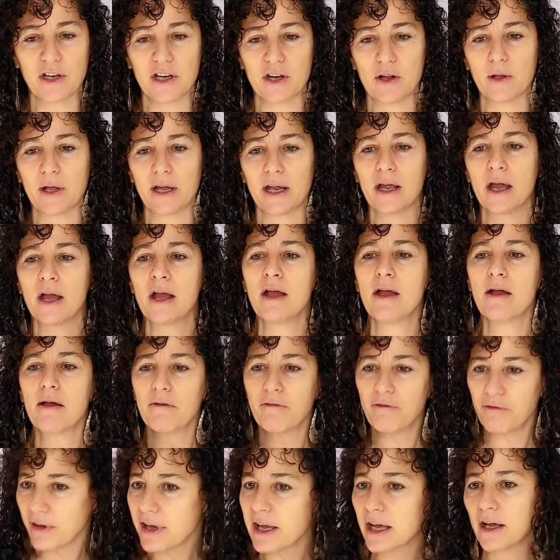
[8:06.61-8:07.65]
you know, like
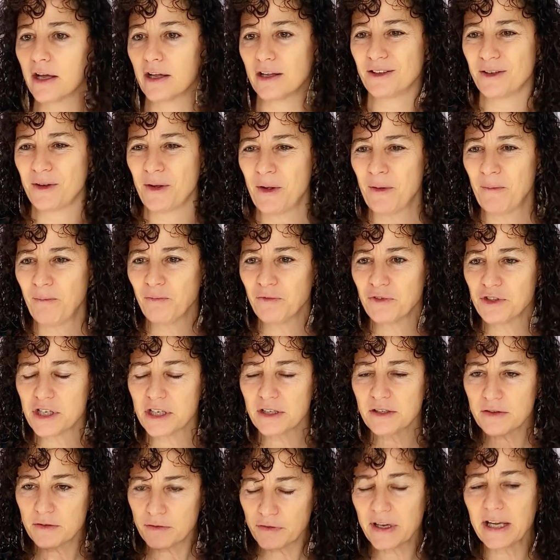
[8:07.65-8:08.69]
feel,
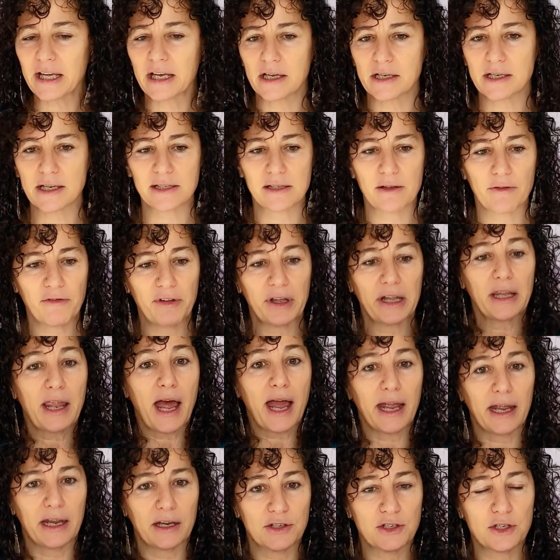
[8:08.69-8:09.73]
just feel, does it feel
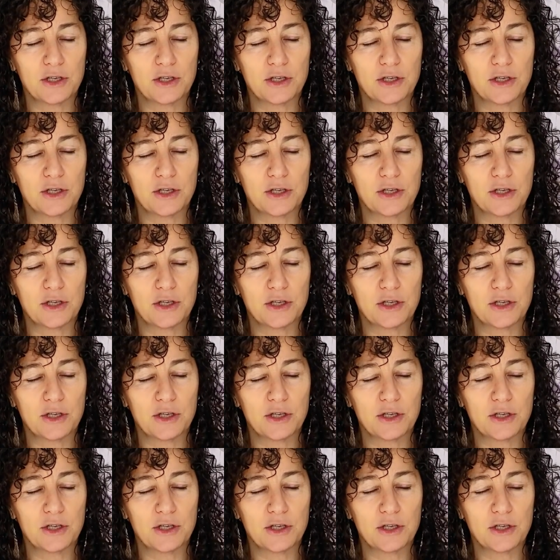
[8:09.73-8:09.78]
light?